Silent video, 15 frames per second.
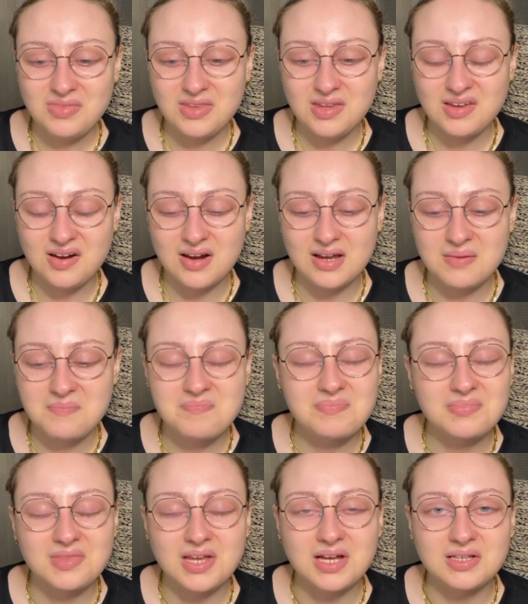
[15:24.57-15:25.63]
Right.
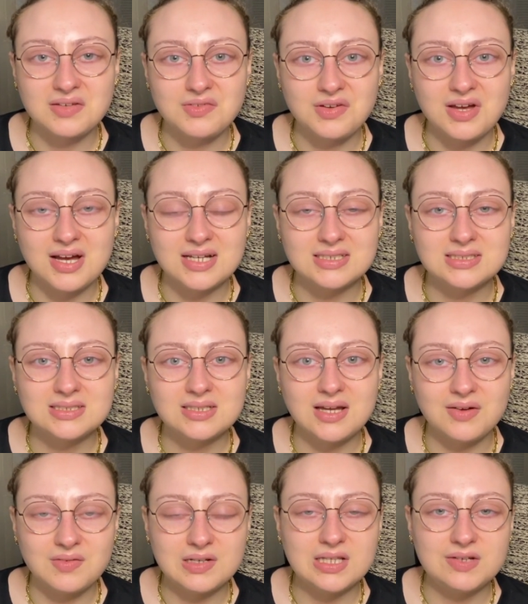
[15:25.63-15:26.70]
I love you guys.
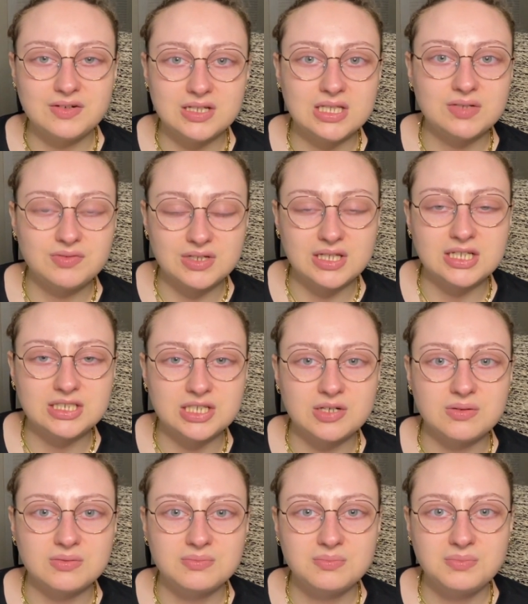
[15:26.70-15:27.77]
I really, really, really
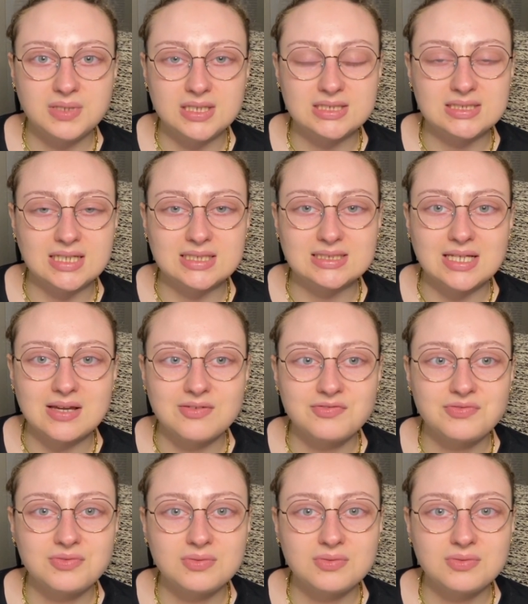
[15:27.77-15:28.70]
do. Please stay safe.